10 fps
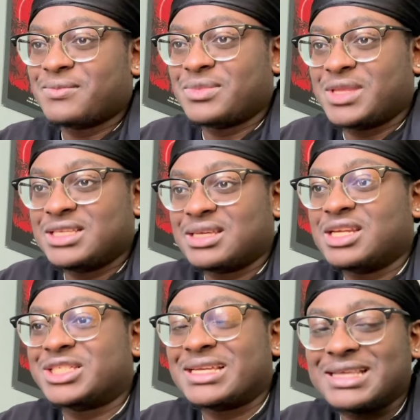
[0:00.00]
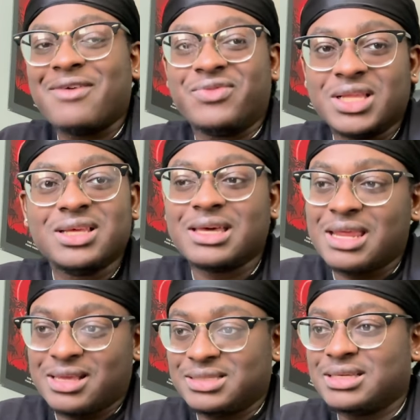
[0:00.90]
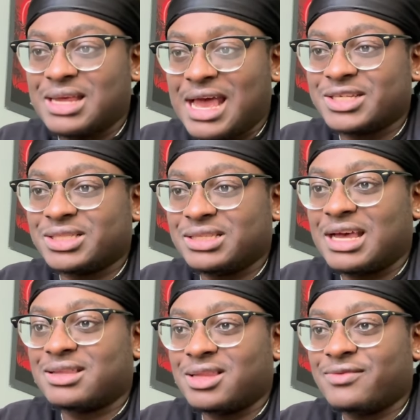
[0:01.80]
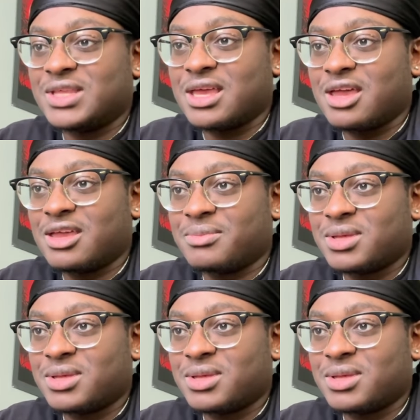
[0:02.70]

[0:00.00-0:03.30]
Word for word: He's going to chase that feeling, and then he's going to actually, like, love the game.